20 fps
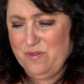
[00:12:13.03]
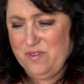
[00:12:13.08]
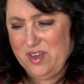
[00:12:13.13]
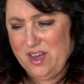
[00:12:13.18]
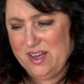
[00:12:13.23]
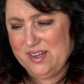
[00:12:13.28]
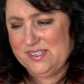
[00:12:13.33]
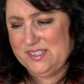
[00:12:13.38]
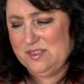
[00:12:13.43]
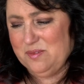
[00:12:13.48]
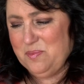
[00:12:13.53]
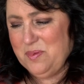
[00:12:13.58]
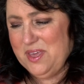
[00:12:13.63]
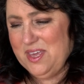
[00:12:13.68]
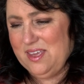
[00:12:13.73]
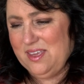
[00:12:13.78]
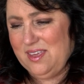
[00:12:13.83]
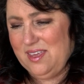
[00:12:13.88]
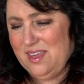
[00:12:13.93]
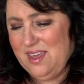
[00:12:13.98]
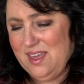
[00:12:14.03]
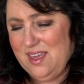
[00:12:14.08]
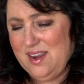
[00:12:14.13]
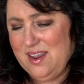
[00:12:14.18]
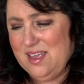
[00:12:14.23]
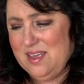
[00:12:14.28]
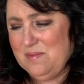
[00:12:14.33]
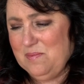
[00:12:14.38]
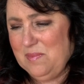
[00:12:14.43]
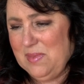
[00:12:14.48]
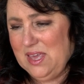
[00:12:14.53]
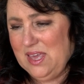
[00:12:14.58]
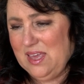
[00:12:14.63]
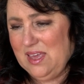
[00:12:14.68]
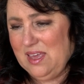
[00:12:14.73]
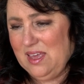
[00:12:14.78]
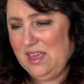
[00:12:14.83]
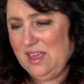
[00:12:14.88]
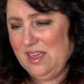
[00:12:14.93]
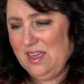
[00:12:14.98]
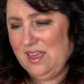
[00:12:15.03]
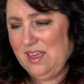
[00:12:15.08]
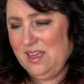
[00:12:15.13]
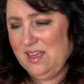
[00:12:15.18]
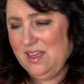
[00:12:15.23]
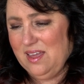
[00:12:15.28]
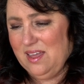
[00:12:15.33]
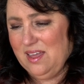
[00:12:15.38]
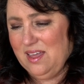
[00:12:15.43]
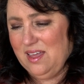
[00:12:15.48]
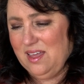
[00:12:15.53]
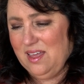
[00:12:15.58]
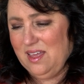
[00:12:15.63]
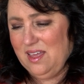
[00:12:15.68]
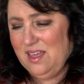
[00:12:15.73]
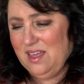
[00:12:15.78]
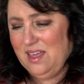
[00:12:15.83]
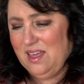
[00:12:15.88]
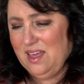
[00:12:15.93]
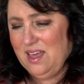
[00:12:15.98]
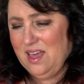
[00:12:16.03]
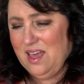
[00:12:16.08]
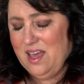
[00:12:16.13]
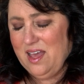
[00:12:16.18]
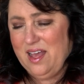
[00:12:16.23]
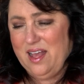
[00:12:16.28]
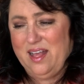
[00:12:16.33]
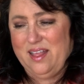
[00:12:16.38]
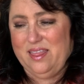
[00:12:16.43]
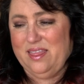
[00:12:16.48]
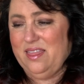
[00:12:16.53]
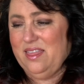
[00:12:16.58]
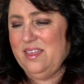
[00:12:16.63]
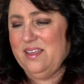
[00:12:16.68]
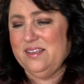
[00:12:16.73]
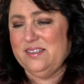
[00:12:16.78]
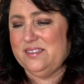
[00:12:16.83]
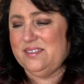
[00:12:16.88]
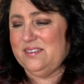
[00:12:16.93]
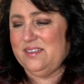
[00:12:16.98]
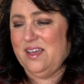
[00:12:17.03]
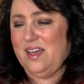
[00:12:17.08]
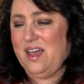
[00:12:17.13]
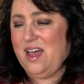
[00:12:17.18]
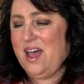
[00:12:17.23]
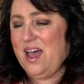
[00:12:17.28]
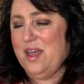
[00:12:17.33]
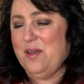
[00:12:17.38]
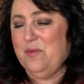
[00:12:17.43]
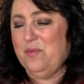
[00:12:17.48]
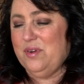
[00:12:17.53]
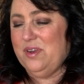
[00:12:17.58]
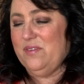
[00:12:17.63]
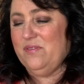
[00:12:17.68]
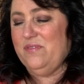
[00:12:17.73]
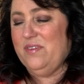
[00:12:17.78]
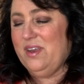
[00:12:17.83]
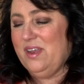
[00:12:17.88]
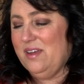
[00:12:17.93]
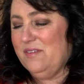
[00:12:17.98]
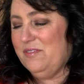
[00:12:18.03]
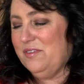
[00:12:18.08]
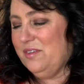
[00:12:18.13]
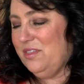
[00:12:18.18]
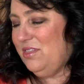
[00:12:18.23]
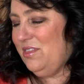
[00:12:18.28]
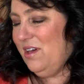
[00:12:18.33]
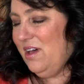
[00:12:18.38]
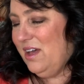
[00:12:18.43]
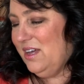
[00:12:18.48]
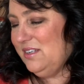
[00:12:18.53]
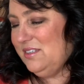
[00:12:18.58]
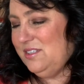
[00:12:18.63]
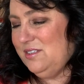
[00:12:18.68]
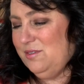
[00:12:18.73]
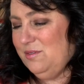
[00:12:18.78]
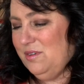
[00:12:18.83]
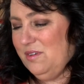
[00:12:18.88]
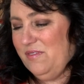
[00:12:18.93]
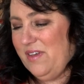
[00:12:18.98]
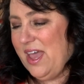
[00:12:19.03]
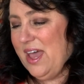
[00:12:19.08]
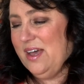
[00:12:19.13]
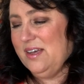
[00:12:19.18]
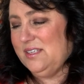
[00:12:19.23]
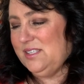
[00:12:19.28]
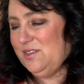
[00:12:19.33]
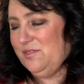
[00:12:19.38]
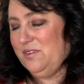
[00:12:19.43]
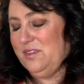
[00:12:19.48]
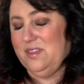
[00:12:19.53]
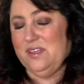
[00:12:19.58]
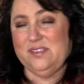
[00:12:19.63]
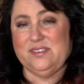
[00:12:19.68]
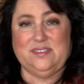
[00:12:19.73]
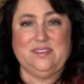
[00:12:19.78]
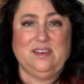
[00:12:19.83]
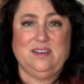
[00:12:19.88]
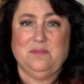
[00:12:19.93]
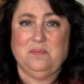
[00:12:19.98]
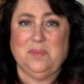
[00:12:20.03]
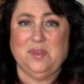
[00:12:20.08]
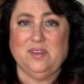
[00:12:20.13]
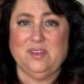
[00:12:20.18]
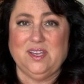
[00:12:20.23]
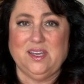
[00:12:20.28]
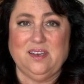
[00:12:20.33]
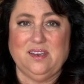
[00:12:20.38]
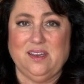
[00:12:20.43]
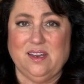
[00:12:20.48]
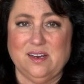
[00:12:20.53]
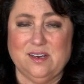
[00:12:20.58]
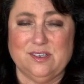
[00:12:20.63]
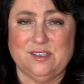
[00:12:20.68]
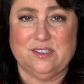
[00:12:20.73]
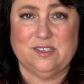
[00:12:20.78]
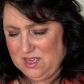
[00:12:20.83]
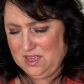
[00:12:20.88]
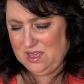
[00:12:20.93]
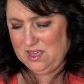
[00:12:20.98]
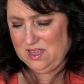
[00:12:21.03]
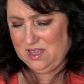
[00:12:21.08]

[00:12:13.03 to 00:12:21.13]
Got to be kidding me. This, I would have never thought to have asked for this in a million years.